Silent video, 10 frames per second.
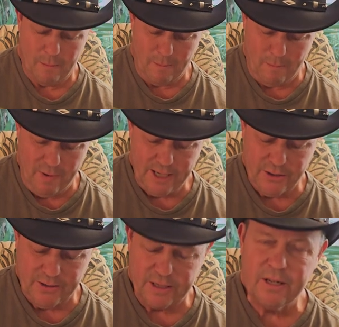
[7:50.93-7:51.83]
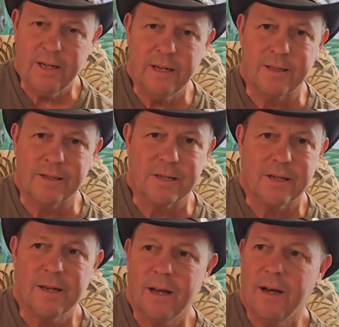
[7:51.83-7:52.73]
metric
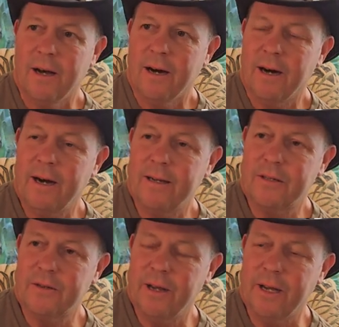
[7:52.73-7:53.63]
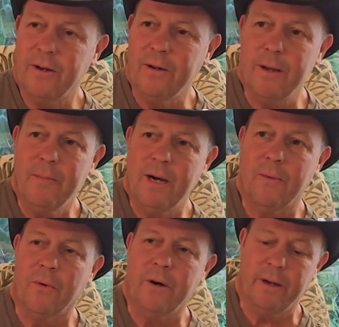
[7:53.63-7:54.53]
tons, uh, so they can only
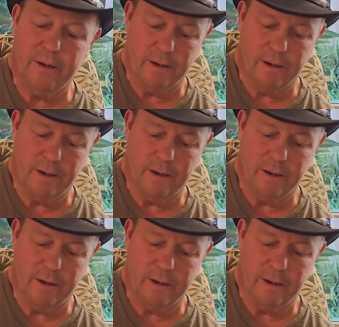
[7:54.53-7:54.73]
mount one